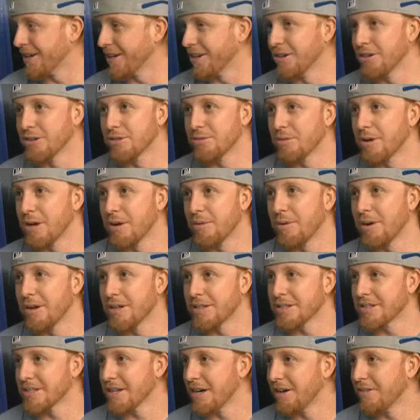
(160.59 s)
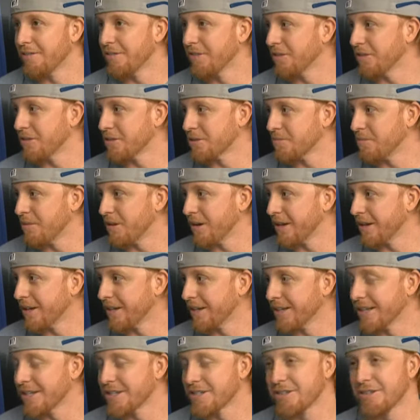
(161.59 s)
He knows where he wants his outfielders playing
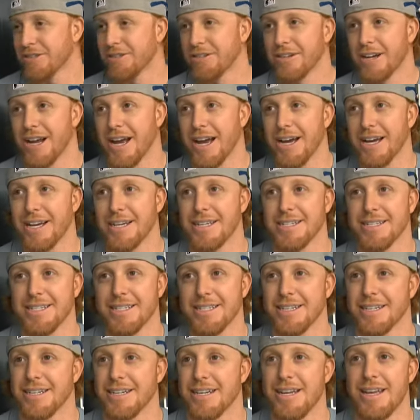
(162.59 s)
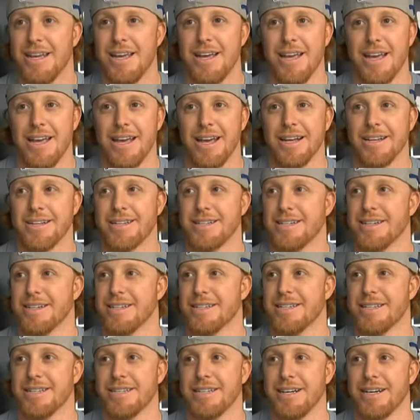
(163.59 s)
against certain guys, and it's
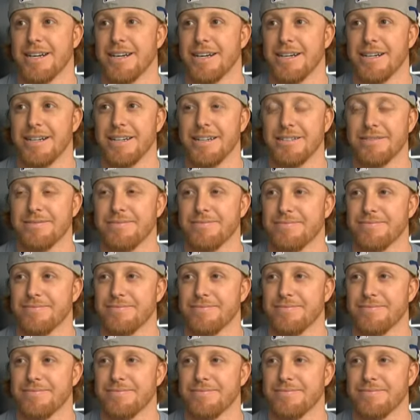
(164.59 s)
just uh,